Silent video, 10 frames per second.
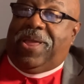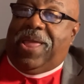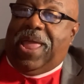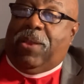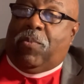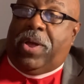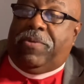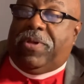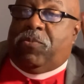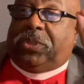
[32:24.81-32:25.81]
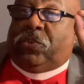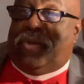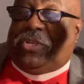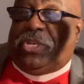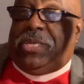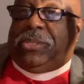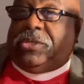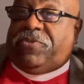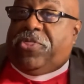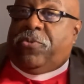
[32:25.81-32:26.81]
and one of them was with
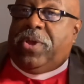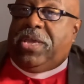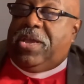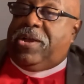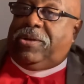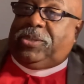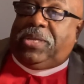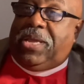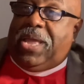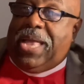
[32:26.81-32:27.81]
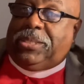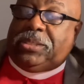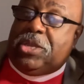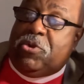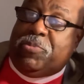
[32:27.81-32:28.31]
Jesus for 3 years and still